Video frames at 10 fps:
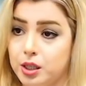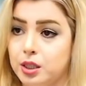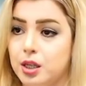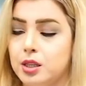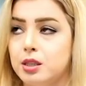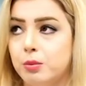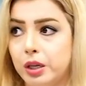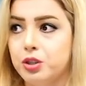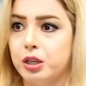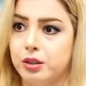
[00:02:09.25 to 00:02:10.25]
in a
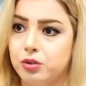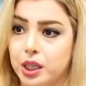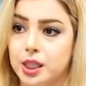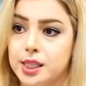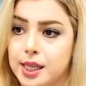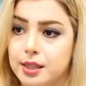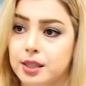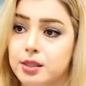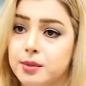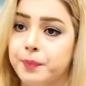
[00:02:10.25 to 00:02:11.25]
simulation and training
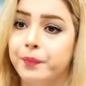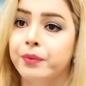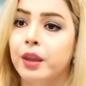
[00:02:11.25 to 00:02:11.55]
centers.